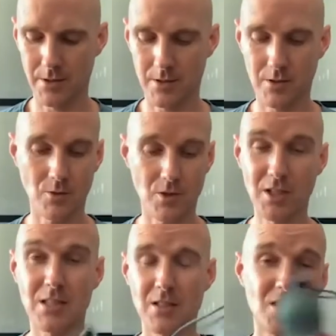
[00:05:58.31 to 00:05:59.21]
And so
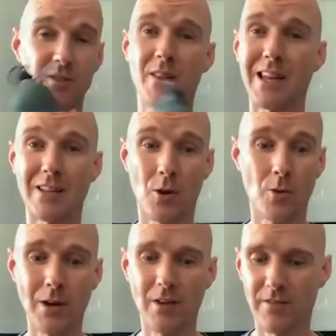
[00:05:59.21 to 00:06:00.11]
just for that
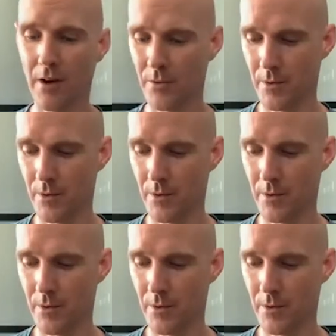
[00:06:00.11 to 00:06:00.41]
alone, I found